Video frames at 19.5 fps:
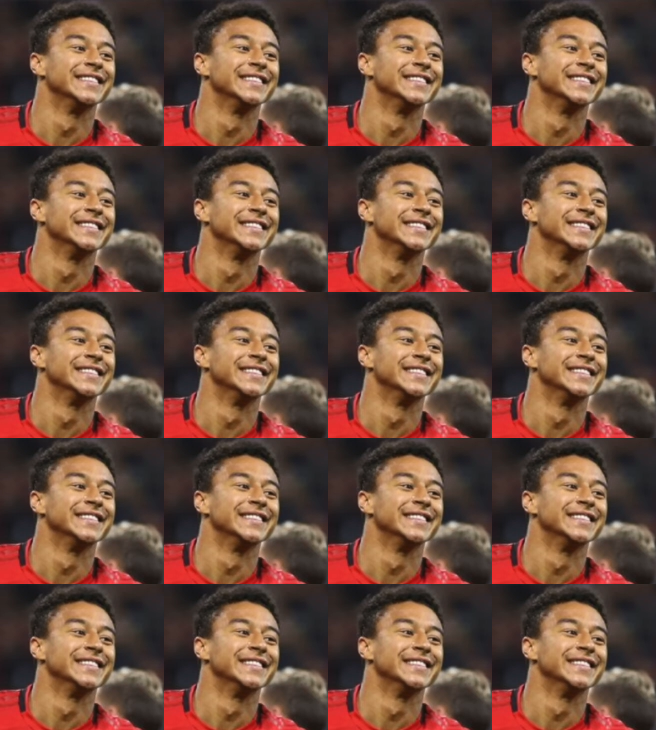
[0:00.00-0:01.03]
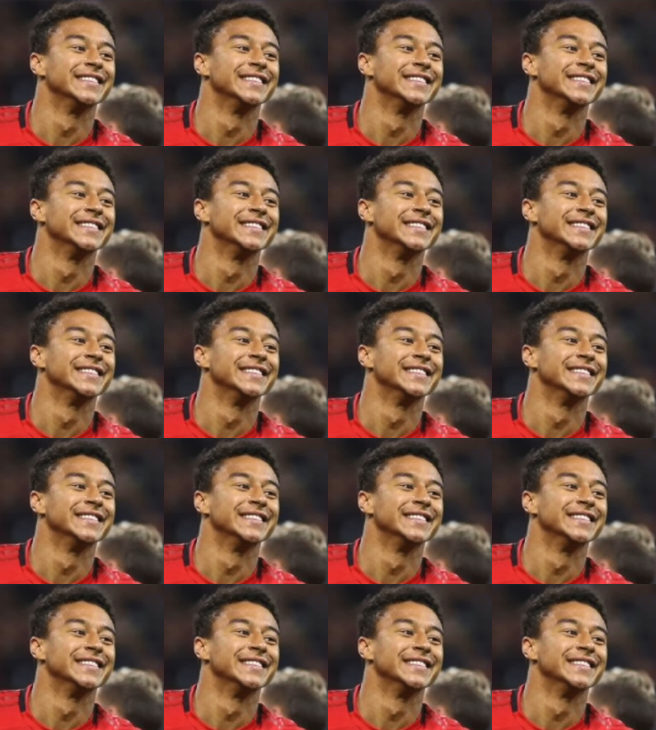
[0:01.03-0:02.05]

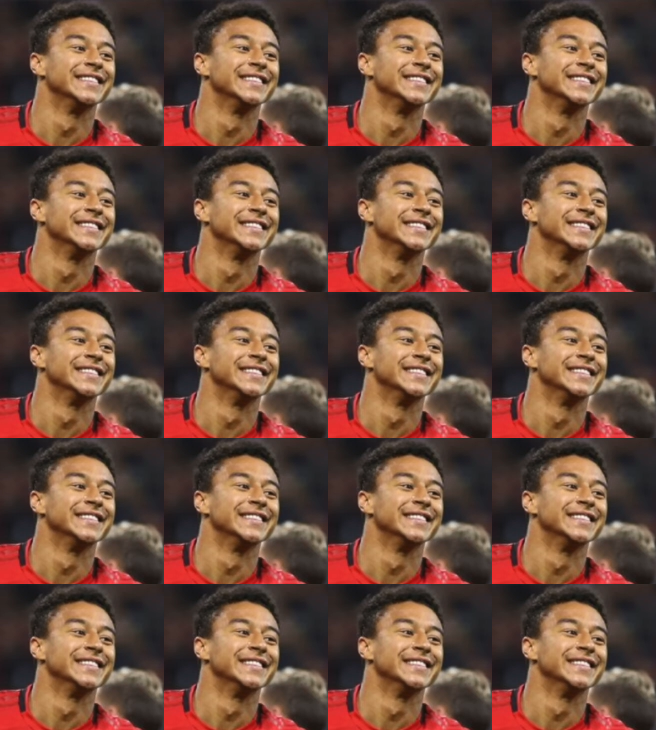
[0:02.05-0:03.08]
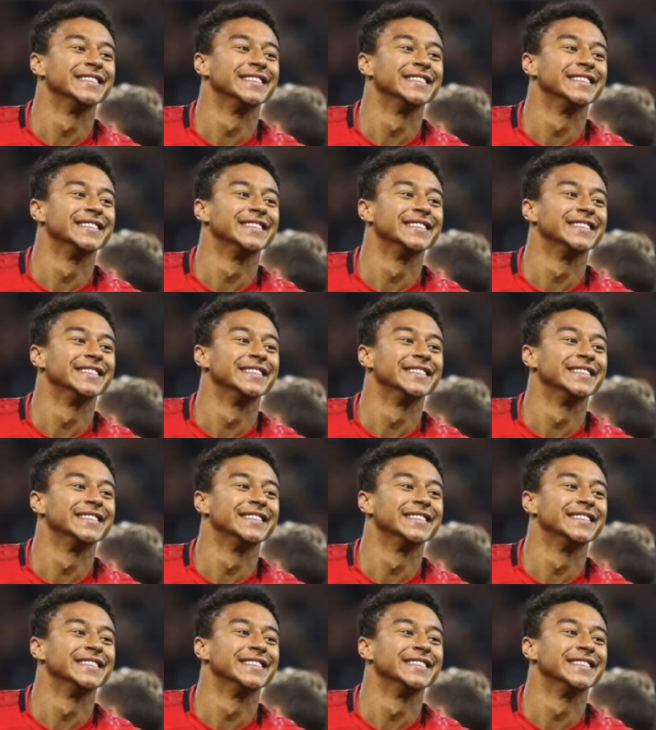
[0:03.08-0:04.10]

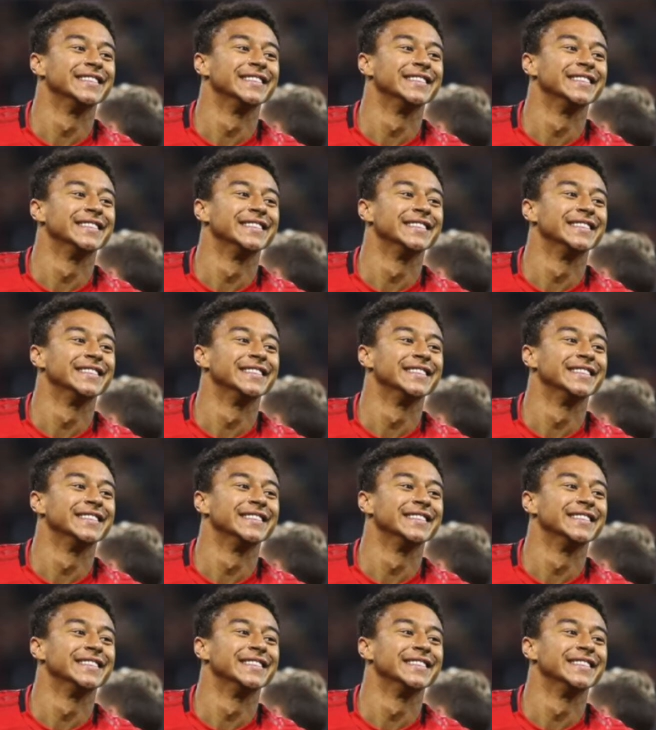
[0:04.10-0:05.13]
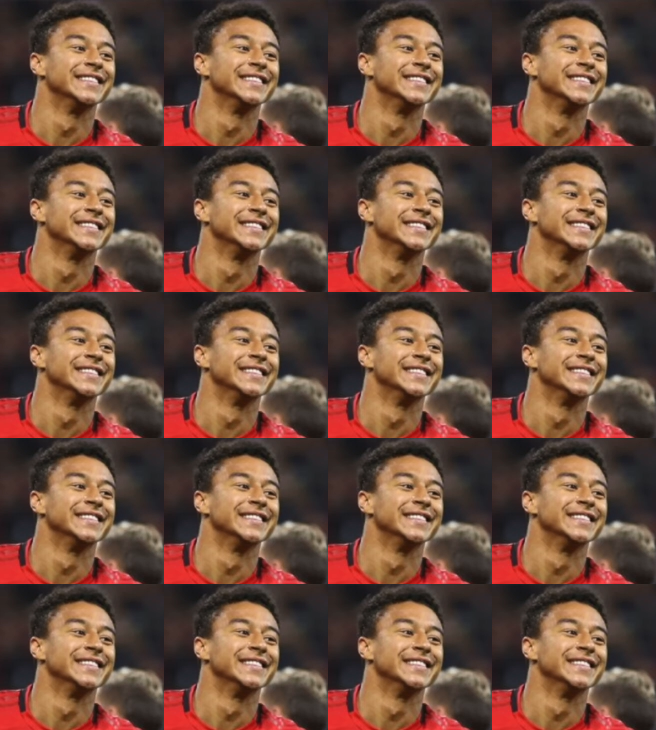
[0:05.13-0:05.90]
This is a still picture; no speech is visible.